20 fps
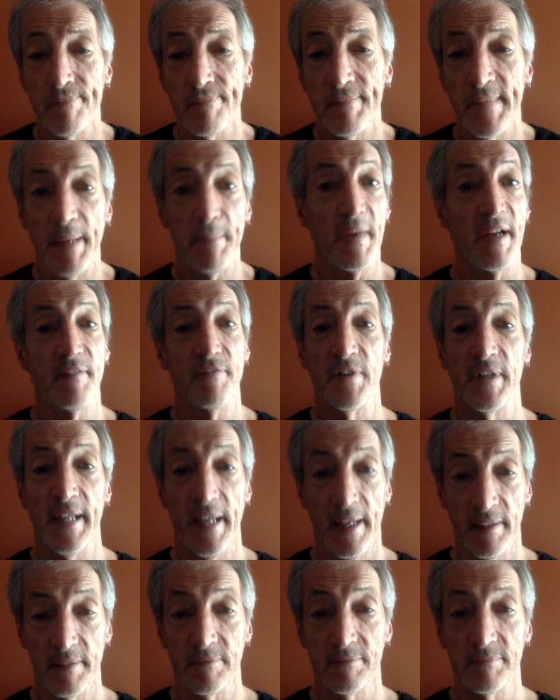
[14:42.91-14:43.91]
They might
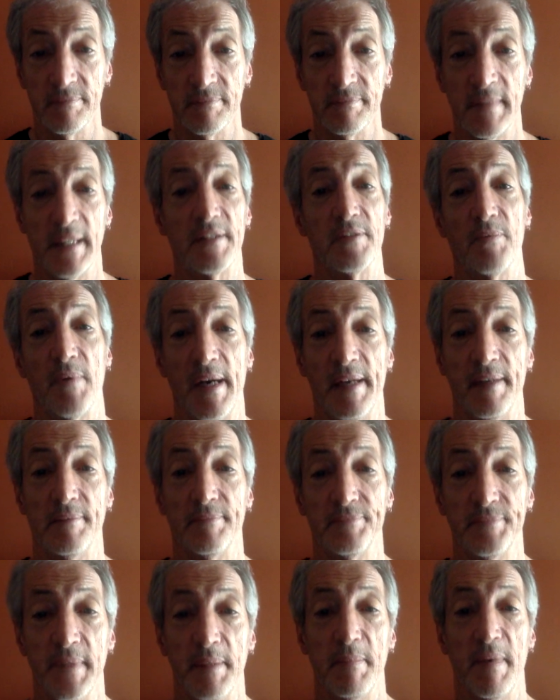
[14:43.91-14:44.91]
forget. That's why.
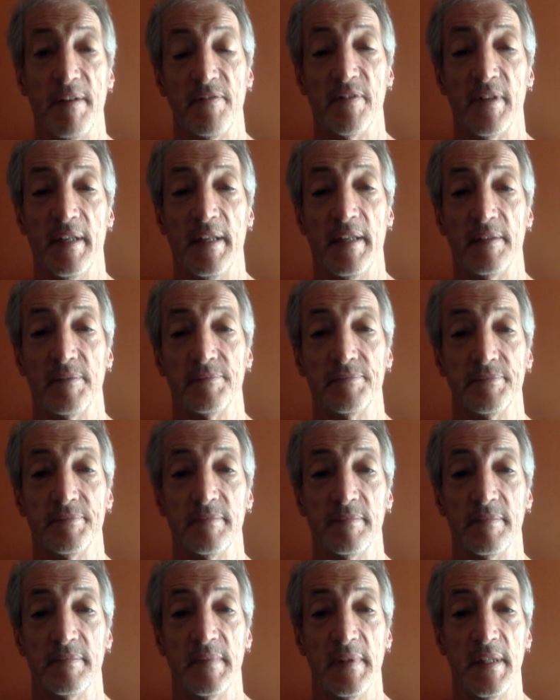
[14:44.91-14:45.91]
They might forget.
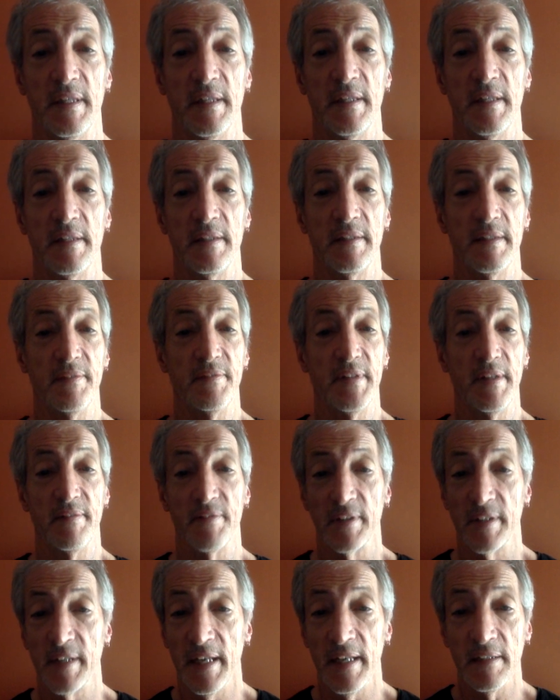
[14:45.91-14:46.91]
And if they
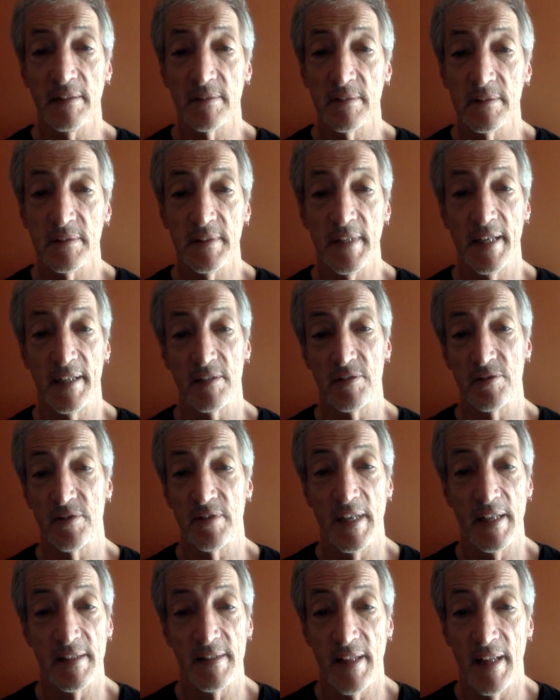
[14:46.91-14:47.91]
forget to
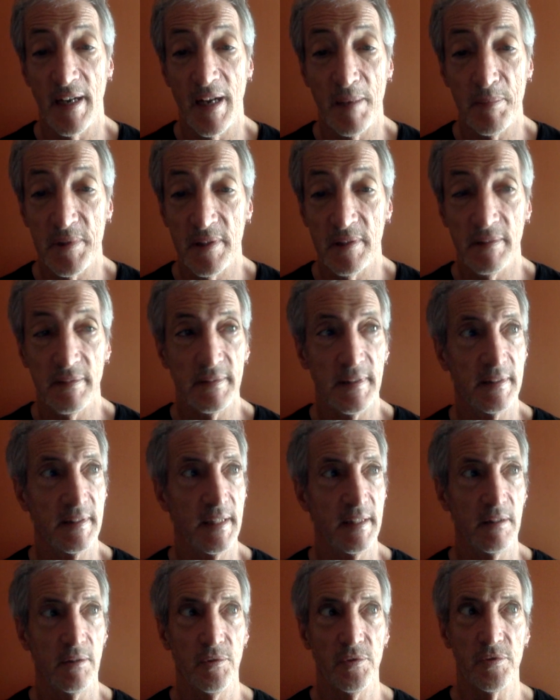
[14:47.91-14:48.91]
exercise that option, then
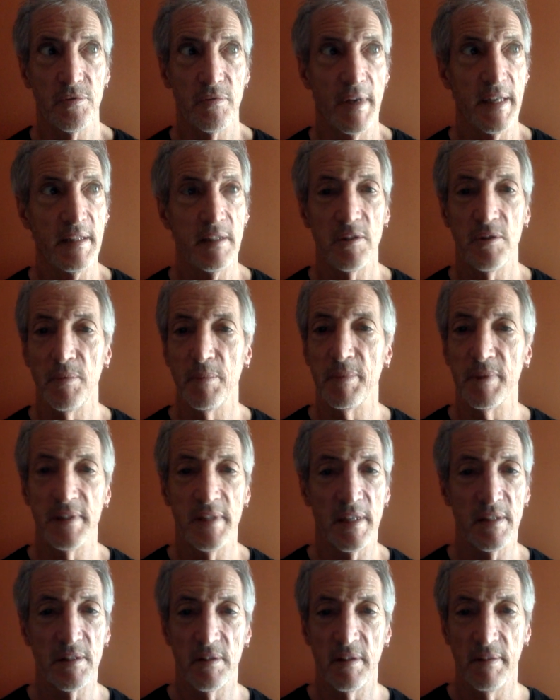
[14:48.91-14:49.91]
they lose rights to a
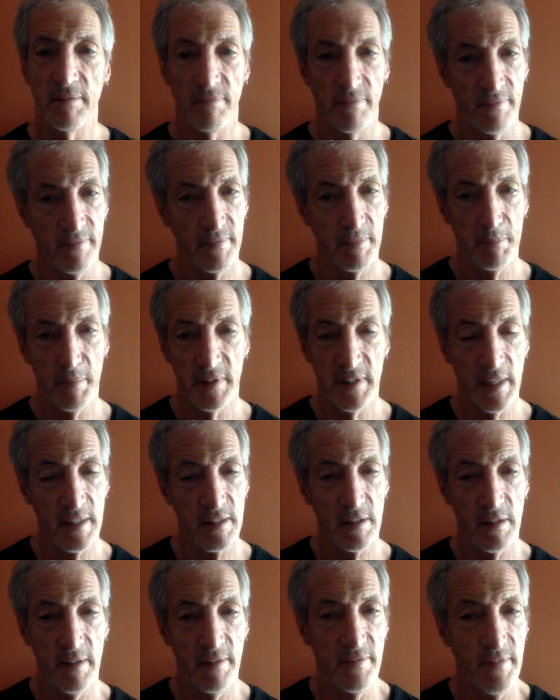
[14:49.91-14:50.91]

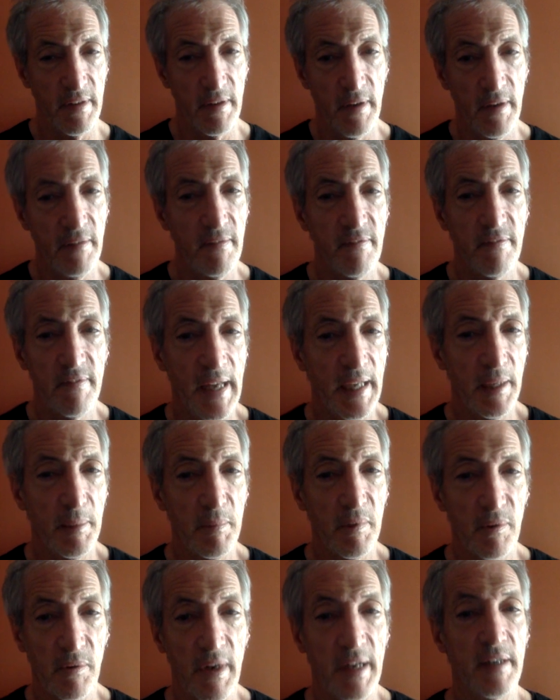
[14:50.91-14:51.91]
potentially very
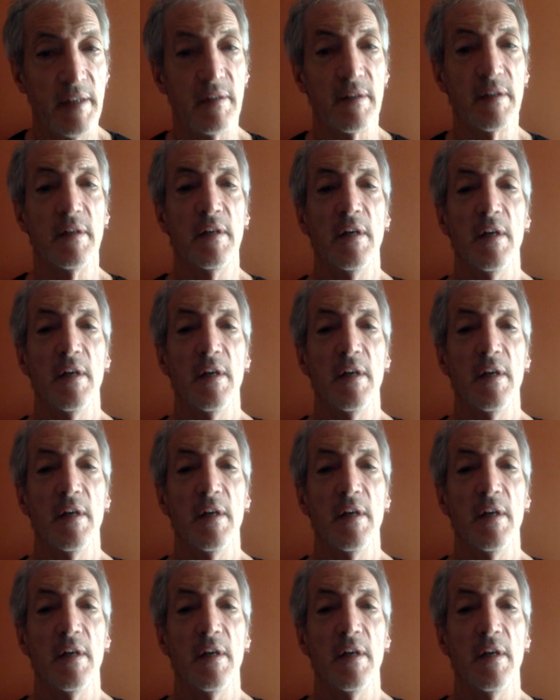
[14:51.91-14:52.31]
valuable writer.